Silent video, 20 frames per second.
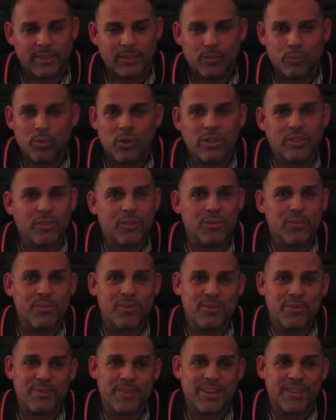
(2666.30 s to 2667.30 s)
One don't
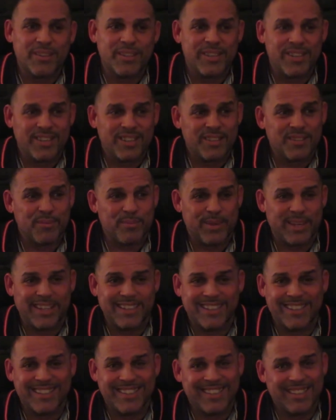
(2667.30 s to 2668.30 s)
work without the other, man.
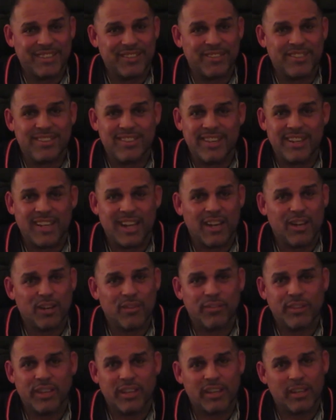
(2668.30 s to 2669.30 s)
I
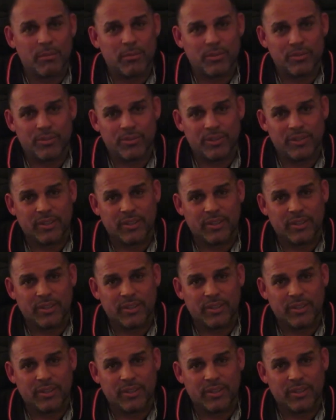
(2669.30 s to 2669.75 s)
love their chemistry.